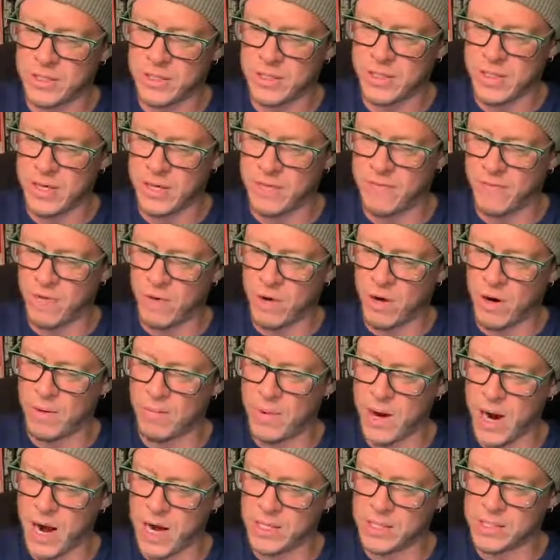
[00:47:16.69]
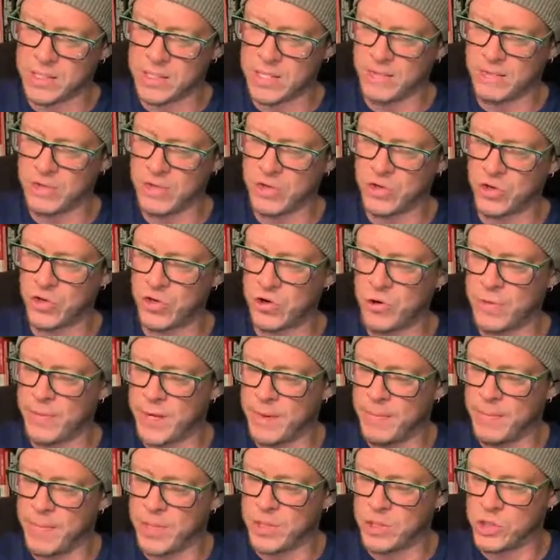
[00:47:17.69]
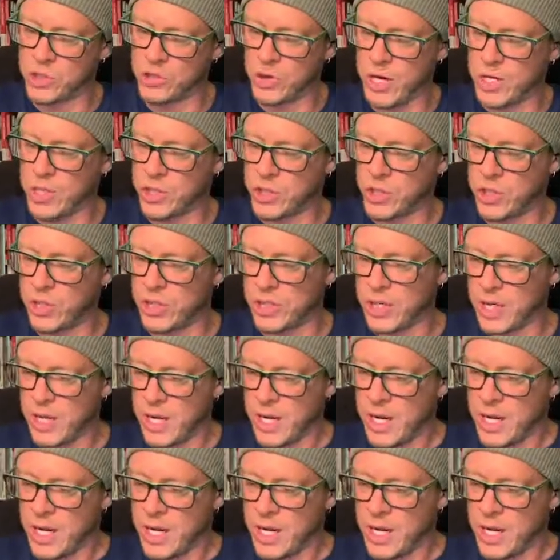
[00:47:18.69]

The foreign policy of the Truman administration.